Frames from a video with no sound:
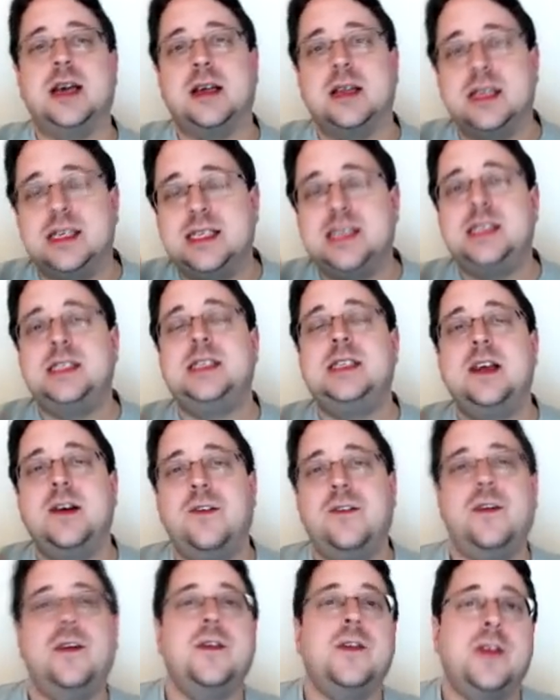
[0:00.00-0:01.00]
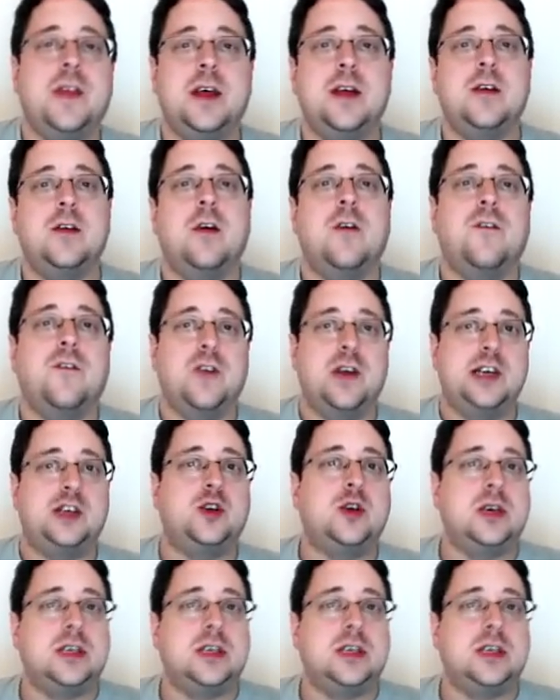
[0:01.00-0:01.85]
Now, this is different than free